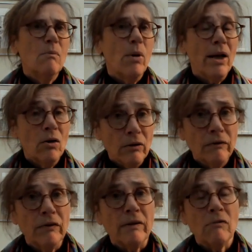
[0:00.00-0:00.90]

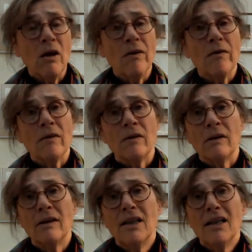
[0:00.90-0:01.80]
biography rather
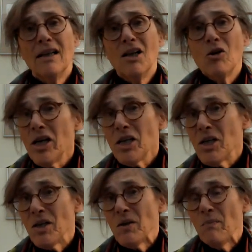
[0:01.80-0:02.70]
than
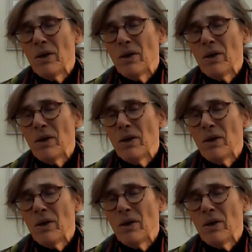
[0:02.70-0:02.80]
criticism.